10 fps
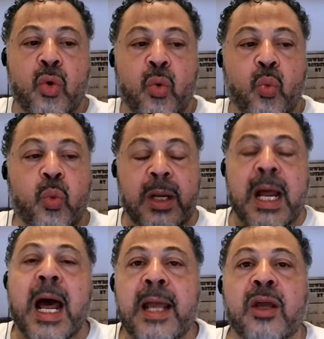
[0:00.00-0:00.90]
when
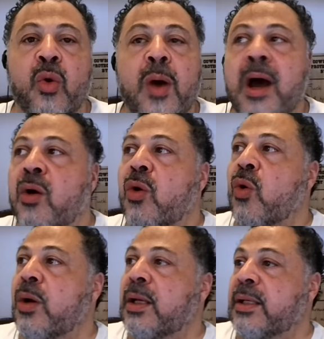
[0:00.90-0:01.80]
I go out
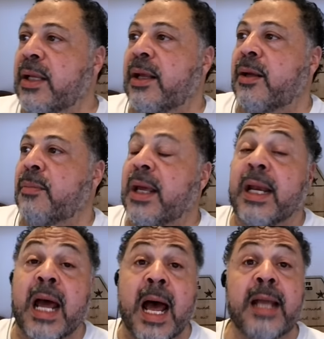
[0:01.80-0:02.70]
on a limb and
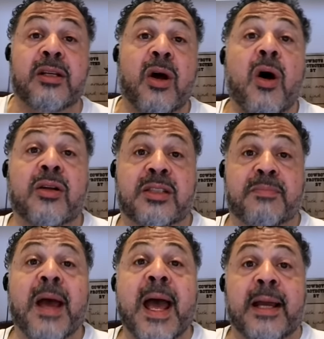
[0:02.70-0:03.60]
I talk
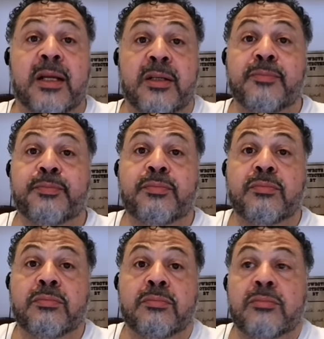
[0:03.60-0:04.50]
smack,
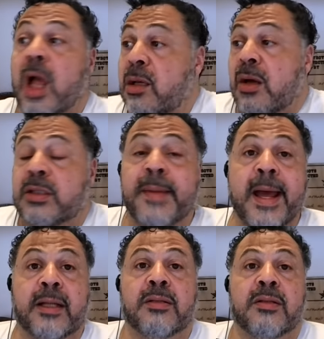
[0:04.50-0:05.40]
I talk
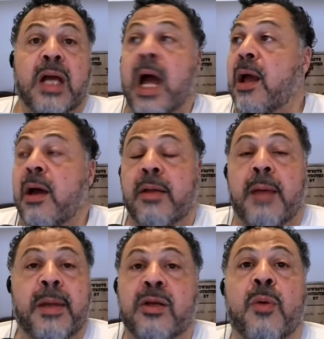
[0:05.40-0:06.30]
smack. I, I,
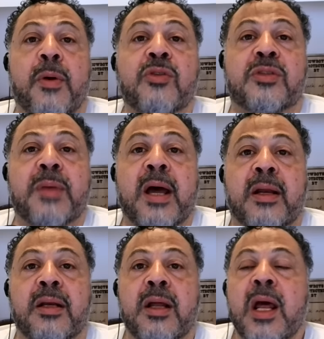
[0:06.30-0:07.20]
make no bones about
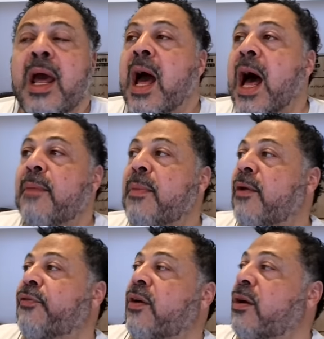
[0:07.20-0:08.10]
it. I
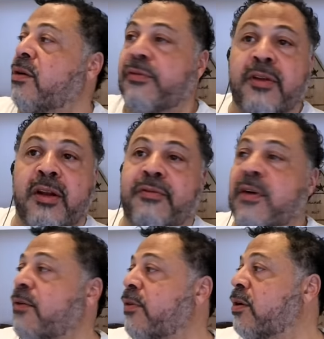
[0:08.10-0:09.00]
make fun of Philly
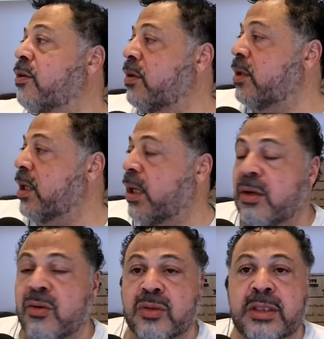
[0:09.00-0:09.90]
500 and the
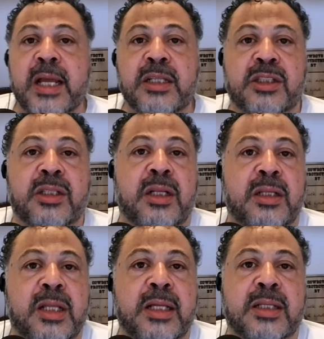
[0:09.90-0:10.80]
Eagles Nation and
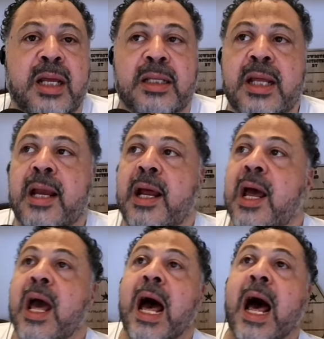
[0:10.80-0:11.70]
things like that.
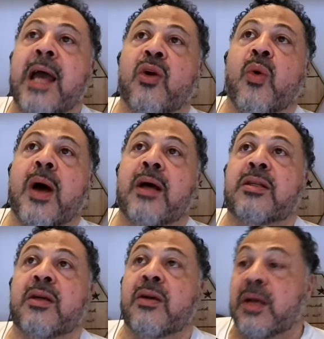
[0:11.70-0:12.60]
I go out
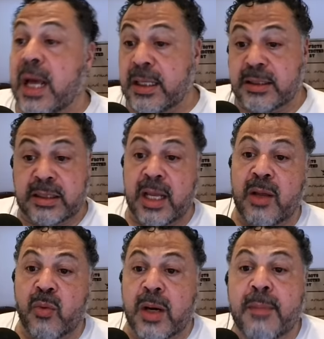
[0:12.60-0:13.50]
there and I say
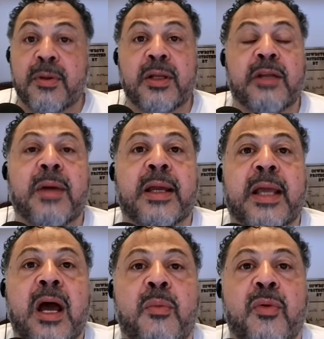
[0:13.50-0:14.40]
what I believe my
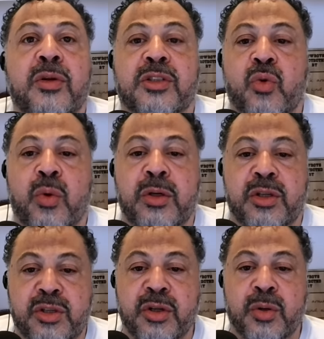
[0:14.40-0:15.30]
Cowboys are going to
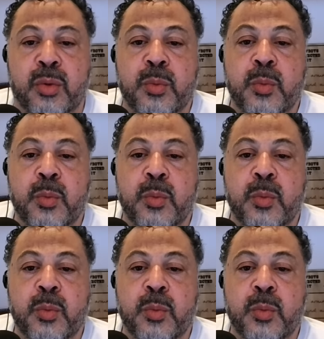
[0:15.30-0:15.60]
do.